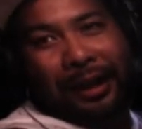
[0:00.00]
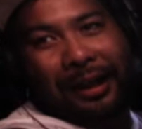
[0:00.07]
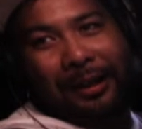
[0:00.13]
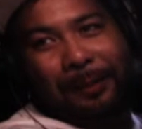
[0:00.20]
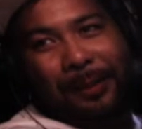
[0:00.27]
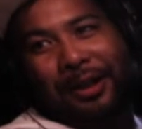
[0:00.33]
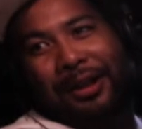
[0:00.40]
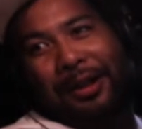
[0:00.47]

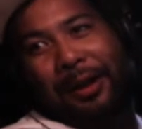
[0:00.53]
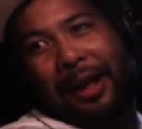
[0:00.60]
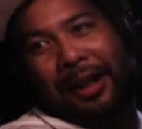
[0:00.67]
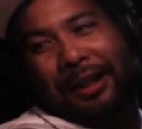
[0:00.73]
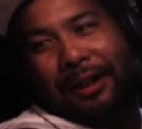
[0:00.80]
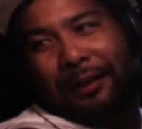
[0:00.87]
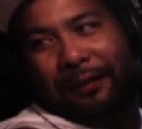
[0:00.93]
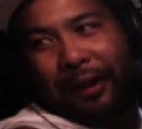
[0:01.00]
and because you
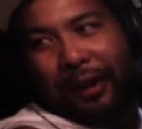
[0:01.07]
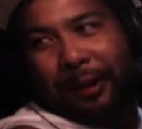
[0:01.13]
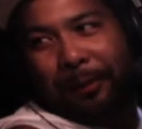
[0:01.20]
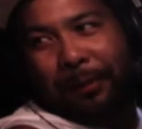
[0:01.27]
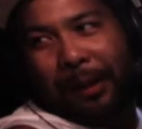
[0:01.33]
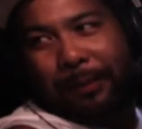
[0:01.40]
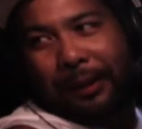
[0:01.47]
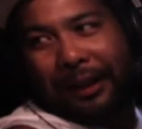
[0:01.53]
actually fell
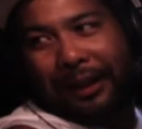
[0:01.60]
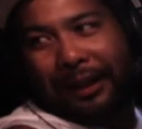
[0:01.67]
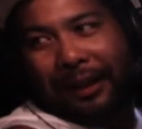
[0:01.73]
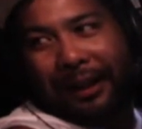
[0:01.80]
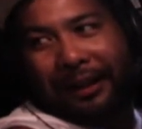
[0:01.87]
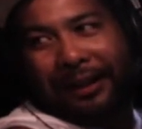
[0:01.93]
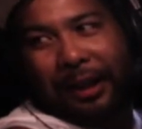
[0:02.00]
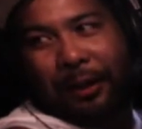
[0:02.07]
in public in
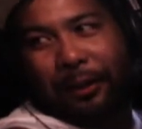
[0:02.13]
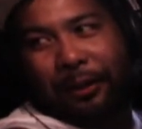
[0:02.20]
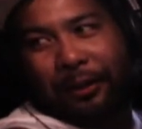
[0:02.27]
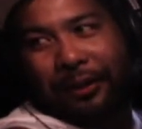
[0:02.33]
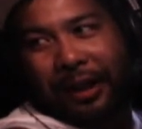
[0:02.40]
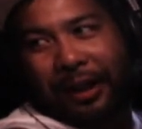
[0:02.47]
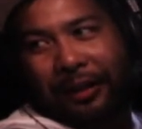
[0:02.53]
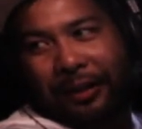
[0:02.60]
like Town
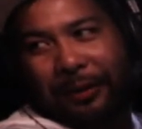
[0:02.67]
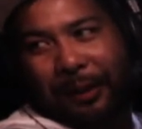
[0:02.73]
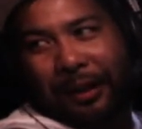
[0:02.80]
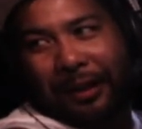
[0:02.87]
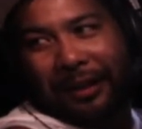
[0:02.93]
Hall Station, right?